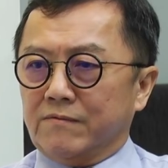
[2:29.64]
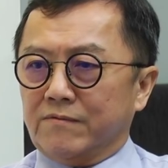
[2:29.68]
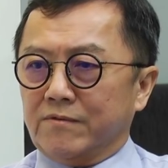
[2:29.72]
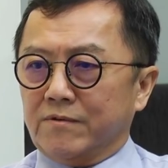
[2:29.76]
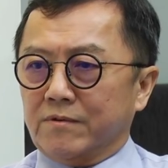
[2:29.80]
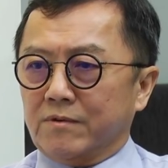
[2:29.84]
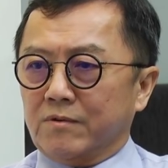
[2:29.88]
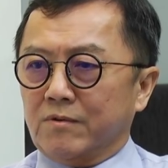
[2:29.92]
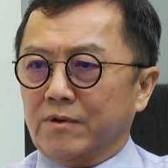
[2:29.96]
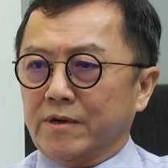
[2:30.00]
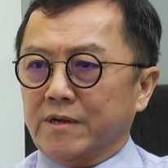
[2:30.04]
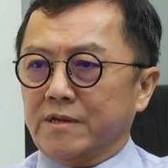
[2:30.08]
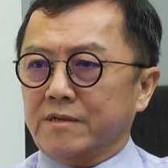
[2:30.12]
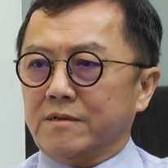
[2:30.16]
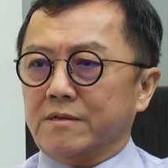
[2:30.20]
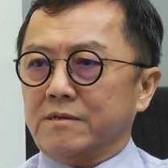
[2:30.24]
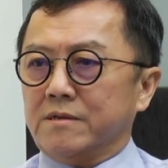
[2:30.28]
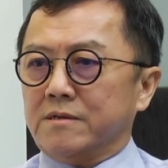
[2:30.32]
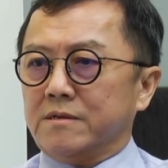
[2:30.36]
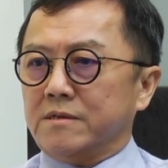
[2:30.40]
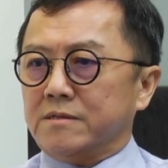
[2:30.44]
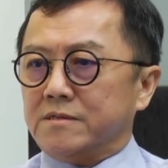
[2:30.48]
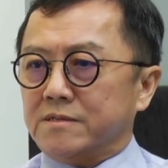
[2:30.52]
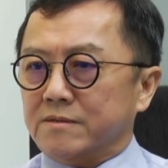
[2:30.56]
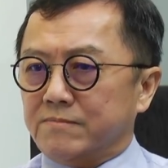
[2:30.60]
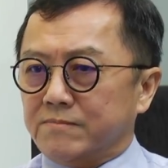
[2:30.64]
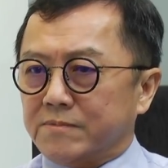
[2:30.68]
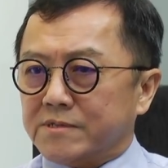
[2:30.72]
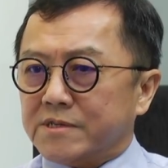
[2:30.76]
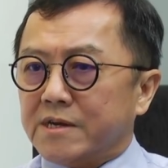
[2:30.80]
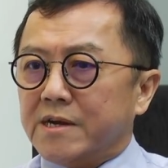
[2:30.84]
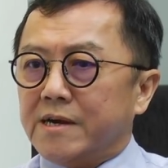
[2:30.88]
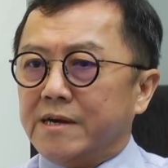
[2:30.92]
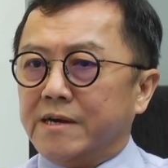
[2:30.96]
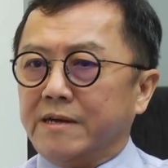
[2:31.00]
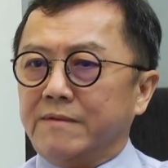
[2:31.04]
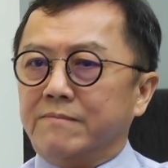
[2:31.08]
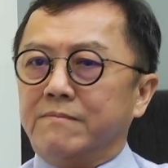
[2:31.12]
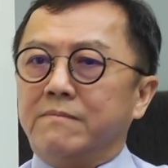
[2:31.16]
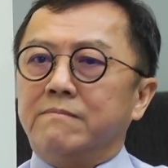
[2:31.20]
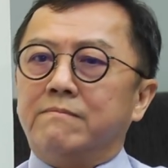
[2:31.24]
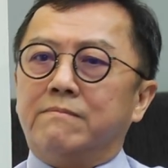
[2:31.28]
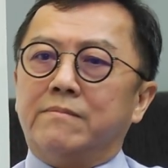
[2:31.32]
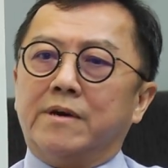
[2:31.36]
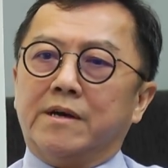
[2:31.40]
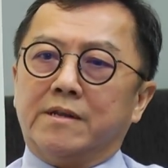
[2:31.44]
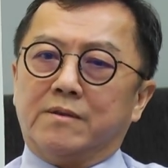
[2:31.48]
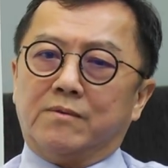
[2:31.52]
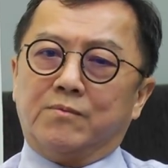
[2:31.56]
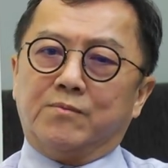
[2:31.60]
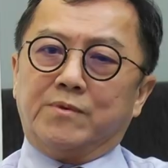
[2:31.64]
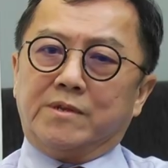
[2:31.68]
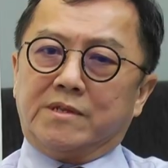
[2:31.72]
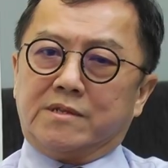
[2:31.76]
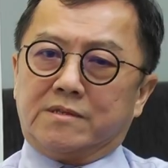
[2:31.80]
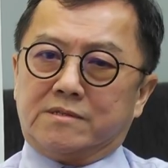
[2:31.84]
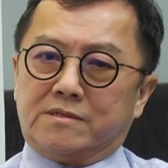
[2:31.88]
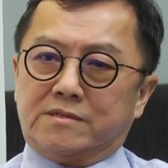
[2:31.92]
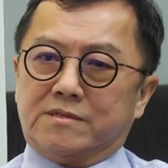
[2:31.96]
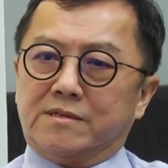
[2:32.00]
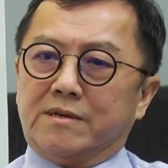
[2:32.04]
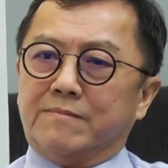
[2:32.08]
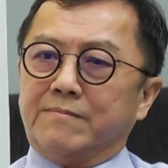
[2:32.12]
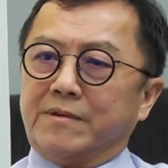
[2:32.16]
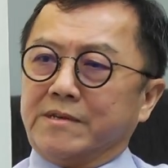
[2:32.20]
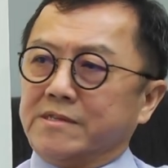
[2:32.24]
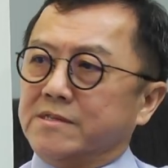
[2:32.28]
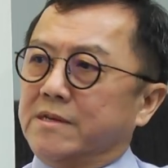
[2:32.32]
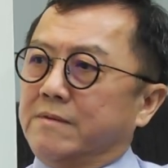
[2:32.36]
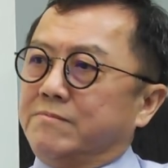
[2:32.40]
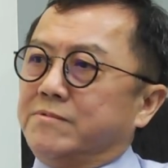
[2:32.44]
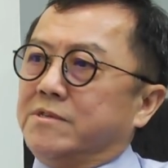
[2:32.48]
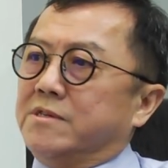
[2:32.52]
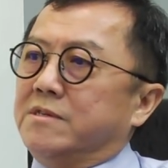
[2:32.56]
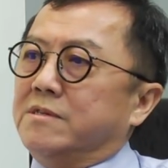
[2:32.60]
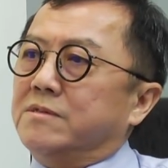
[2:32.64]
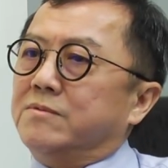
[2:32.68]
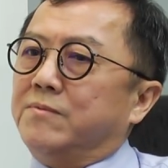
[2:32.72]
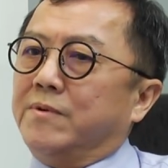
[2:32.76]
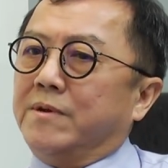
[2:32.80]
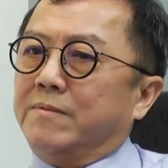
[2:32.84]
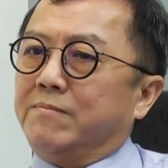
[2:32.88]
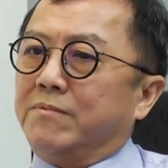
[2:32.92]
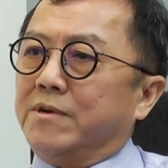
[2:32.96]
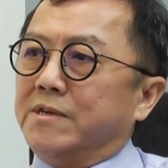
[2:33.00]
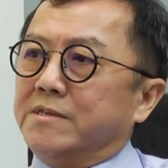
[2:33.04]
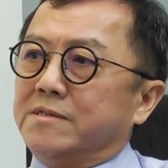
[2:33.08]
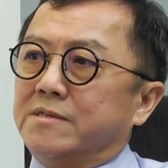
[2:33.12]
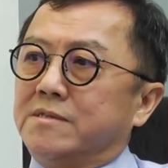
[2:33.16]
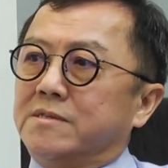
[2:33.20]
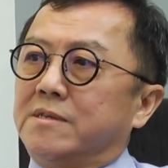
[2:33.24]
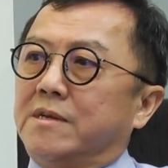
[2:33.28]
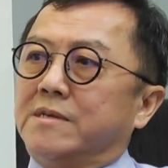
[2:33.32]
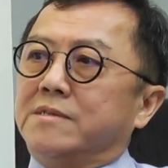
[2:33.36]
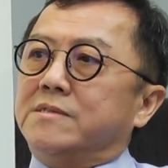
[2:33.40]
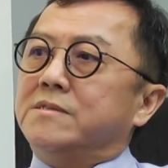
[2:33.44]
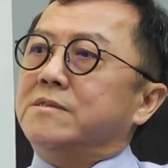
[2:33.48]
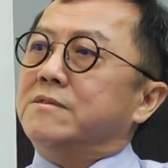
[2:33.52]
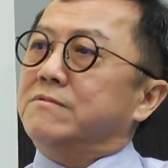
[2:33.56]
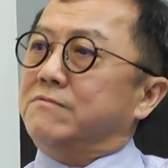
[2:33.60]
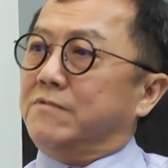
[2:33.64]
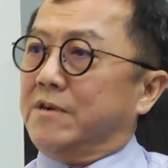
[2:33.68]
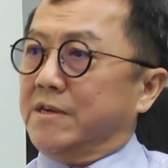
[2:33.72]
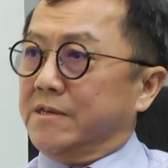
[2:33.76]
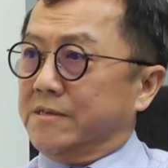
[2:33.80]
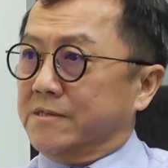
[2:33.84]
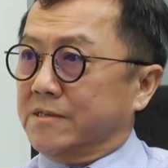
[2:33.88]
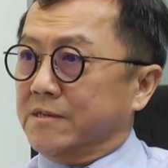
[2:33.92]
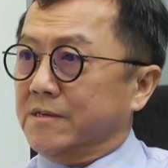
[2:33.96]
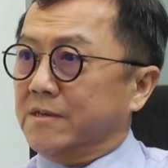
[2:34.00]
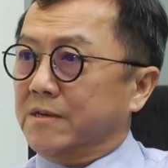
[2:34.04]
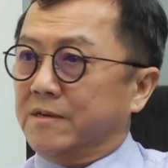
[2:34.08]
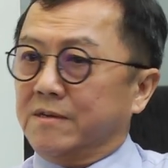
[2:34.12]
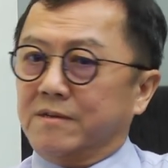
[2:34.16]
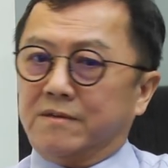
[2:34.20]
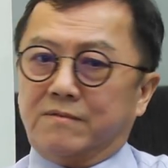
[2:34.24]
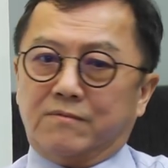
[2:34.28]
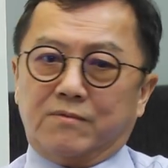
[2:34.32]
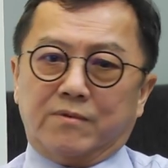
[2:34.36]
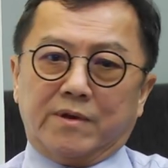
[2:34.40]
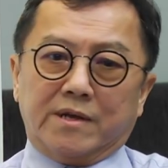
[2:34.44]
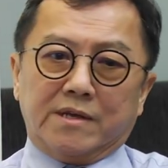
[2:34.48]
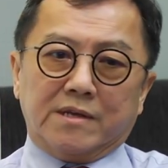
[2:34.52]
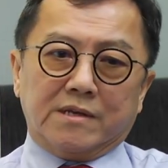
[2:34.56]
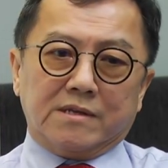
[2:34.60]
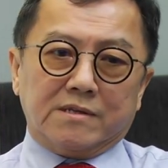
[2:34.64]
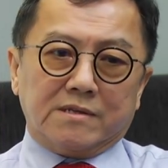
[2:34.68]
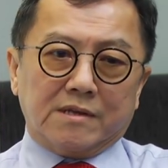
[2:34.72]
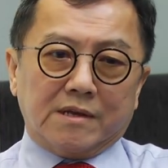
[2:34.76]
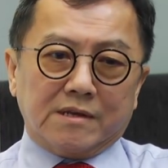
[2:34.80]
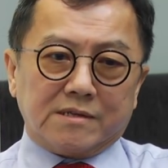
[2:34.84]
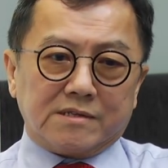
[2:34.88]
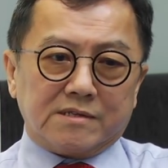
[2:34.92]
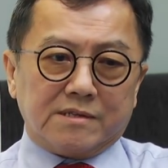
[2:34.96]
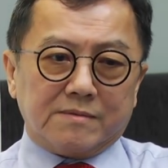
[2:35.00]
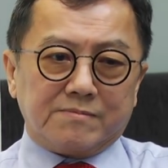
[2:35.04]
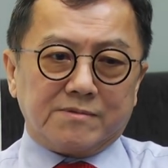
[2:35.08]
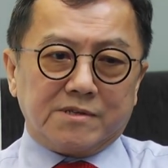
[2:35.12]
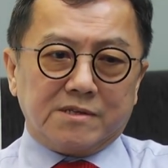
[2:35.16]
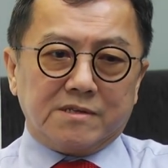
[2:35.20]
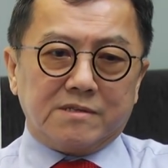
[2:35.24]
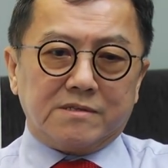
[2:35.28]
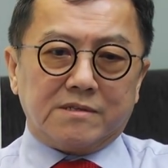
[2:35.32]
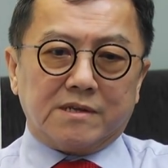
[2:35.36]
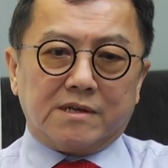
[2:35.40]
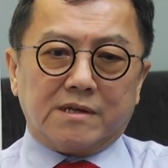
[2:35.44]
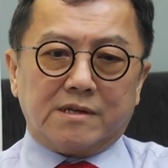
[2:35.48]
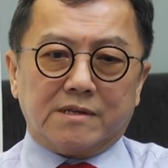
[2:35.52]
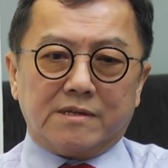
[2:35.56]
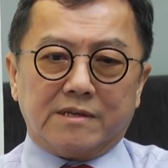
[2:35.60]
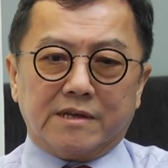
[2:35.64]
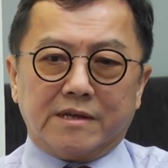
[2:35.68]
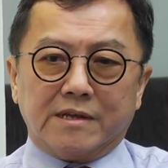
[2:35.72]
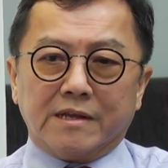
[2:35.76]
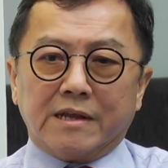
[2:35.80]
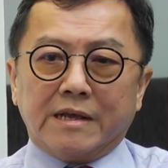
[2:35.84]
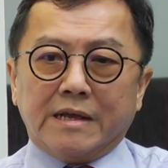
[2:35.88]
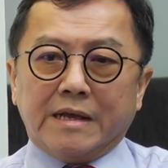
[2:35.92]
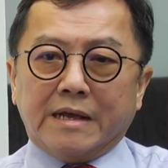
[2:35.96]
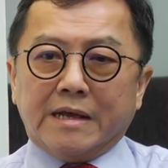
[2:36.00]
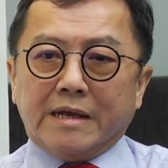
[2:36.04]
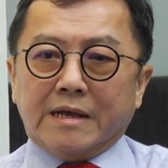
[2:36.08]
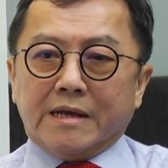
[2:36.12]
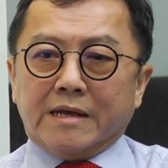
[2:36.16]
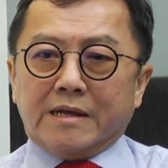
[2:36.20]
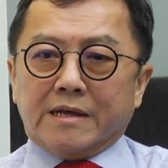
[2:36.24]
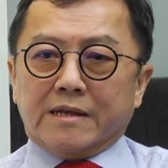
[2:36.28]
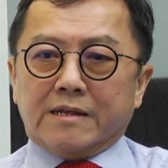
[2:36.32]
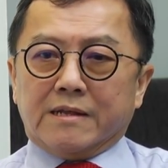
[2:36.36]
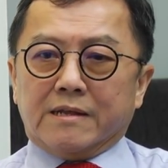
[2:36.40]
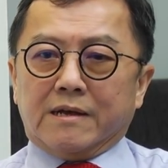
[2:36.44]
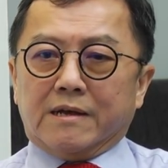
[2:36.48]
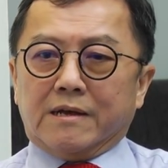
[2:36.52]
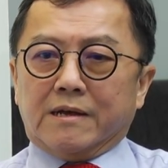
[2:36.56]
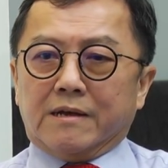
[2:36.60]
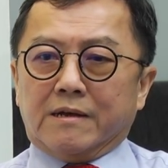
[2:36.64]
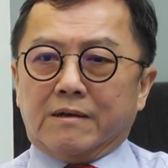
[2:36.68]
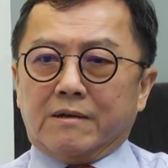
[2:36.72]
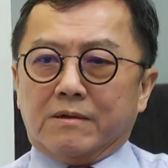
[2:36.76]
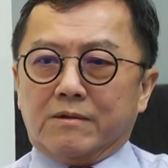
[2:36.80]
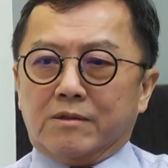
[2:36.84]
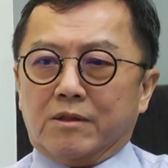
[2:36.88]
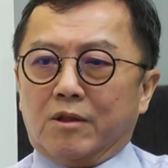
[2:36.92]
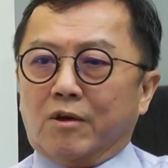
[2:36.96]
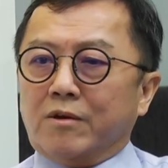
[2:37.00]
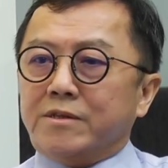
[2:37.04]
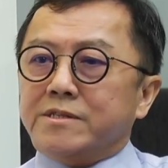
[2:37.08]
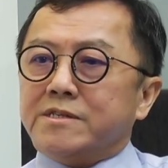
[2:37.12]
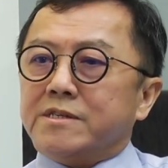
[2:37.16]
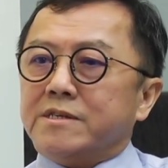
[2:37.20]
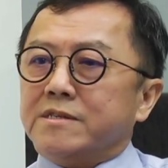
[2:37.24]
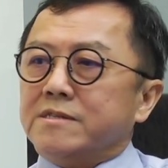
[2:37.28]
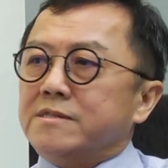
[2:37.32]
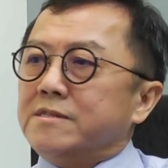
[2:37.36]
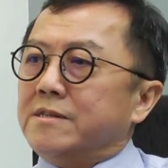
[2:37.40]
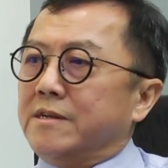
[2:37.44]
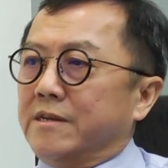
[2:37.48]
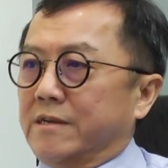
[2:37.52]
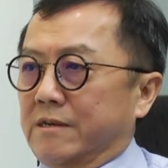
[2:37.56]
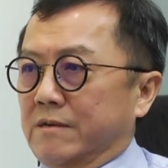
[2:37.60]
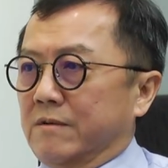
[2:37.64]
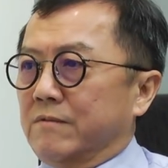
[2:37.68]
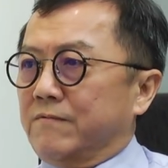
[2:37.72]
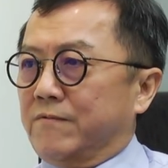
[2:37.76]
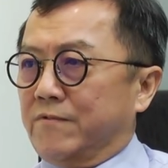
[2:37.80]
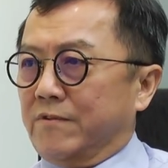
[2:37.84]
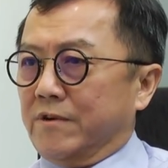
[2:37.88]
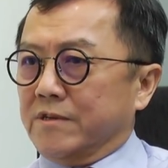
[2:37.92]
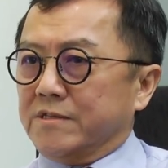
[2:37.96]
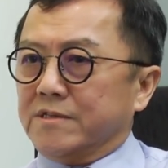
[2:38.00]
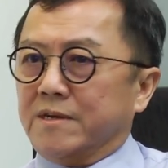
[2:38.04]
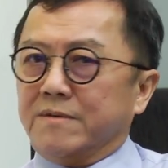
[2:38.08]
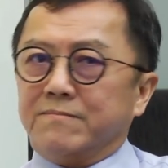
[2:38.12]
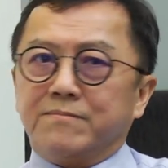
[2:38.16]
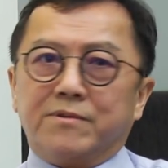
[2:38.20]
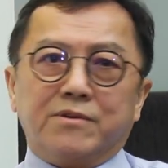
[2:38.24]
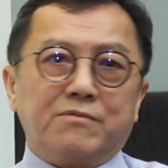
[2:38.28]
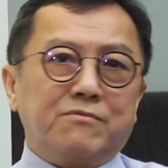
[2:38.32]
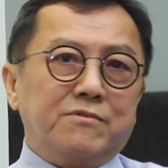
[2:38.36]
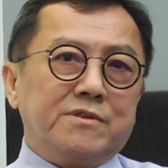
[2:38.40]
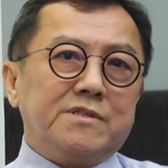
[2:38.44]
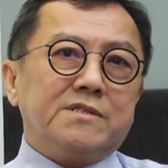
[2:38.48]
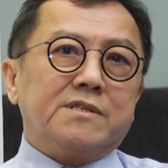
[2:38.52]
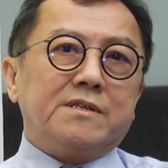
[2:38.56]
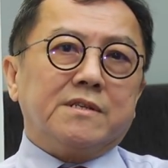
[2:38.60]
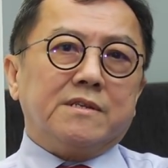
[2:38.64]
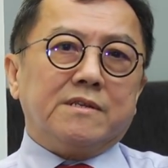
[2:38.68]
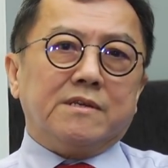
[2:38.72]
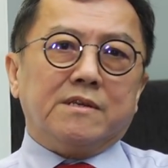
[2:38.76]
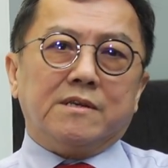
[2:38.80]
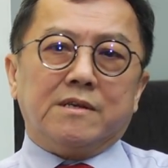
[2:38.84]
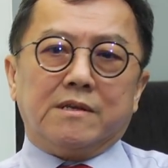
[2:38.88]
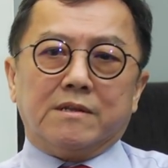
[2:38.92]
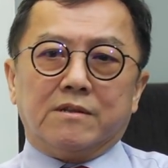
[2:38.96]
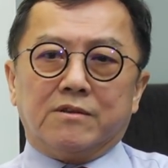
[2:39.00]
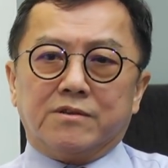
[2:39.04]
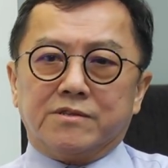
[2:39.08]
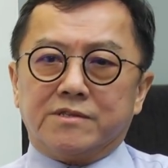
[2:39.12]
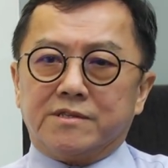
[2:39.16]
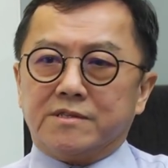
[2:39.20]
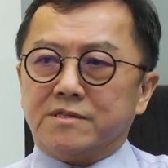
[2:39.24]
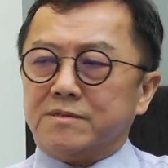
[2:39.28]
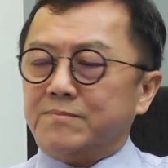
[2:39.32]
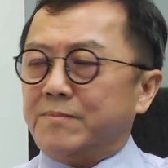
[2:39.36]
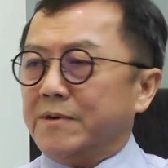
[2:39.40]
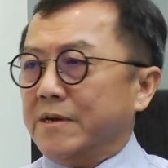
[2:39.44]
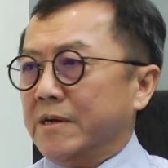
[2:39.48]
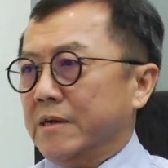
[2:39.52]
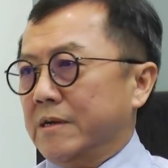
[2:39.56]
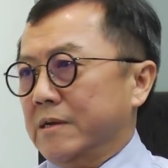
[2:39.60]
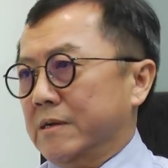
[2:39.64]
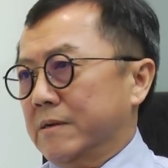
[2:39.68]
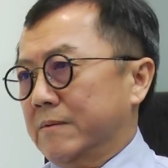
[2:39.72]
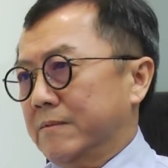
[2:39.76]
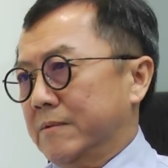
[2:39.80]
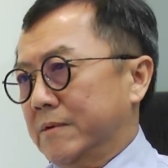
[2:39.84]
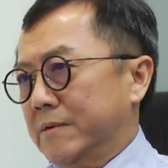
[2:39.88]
for quite some time, but with some exceptions where prices are still rising, and where exceptions are that launches, like for example recently launches by